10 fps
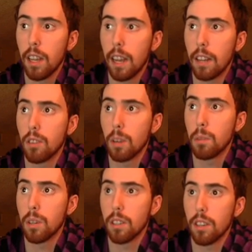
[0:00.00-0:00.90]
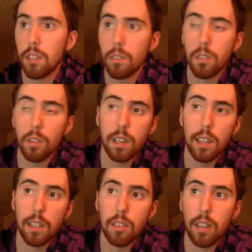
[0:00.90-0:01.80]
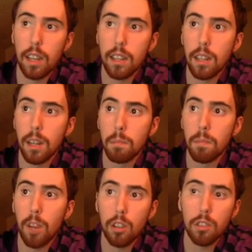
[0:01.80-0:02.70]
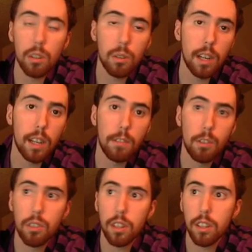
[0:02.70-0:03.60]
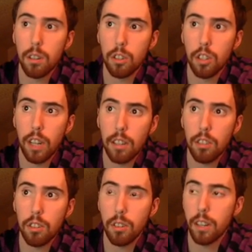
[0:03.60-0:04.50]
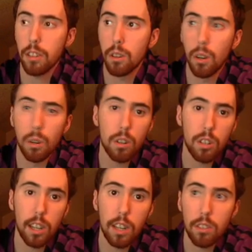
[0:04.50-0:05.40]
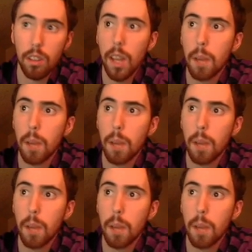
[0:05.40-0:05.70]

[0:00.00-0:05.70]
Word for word: And so I'm doing tons of turn-ins. And um, also, uh, if you see little chests, they're like little ogre chests,